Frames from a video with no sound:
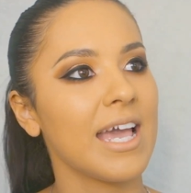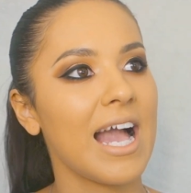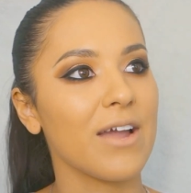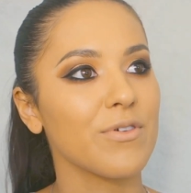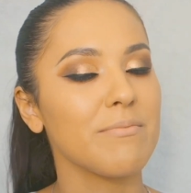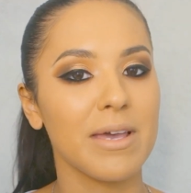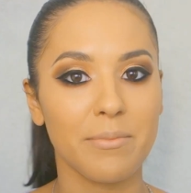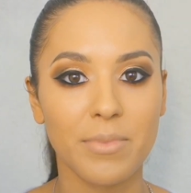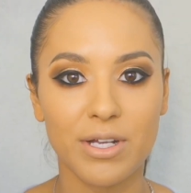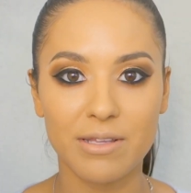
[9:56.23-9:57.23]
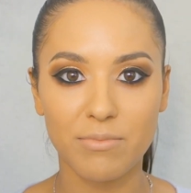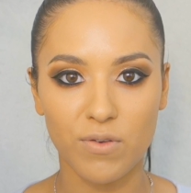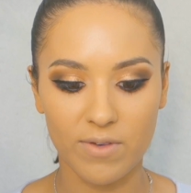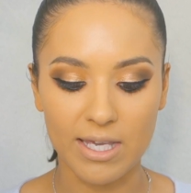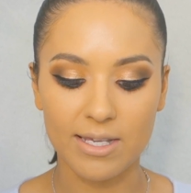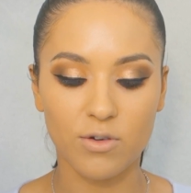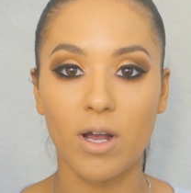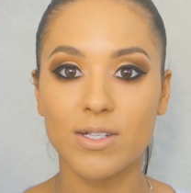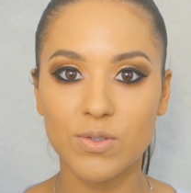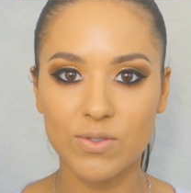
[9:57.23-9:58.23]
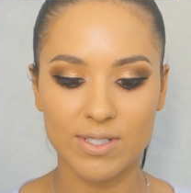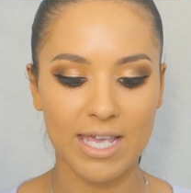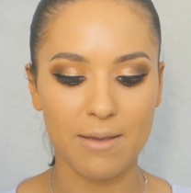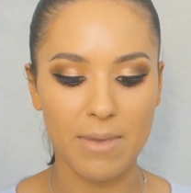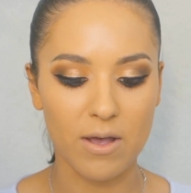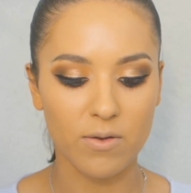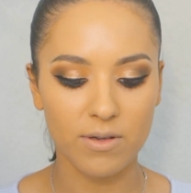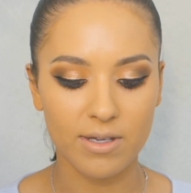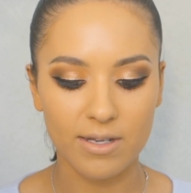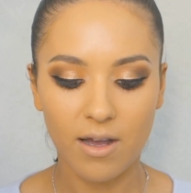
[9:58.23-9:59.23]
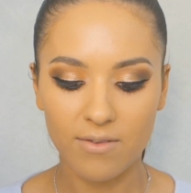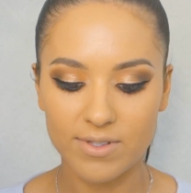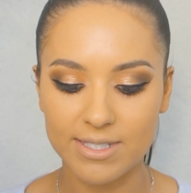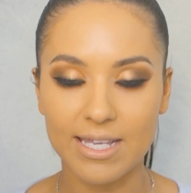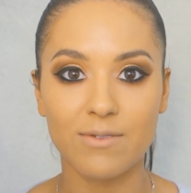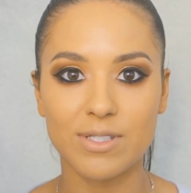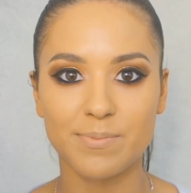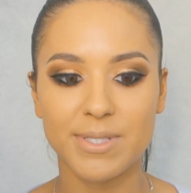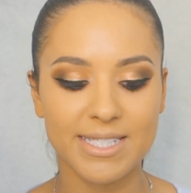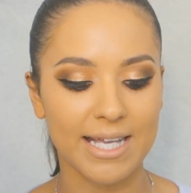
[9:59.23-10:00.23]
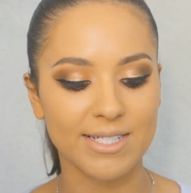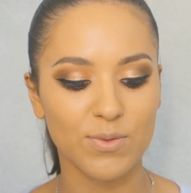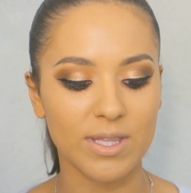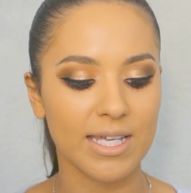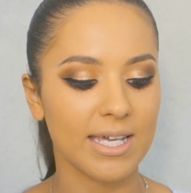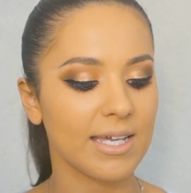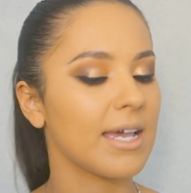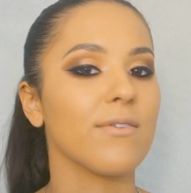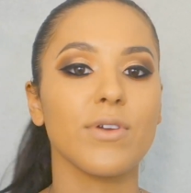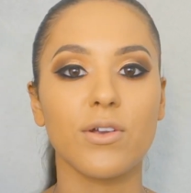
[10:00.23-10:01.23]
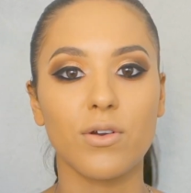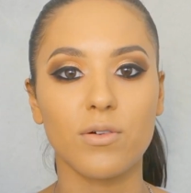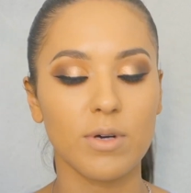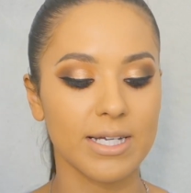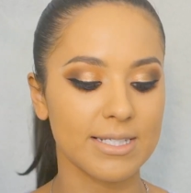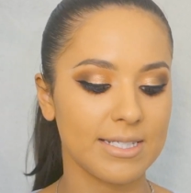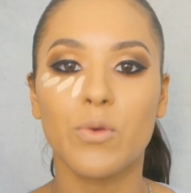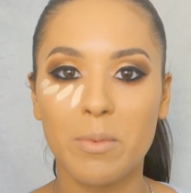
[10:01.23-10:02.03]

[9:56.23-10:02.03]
I remember the movie Crossroads came out, and obviously I was obsessed with it. Every girl was.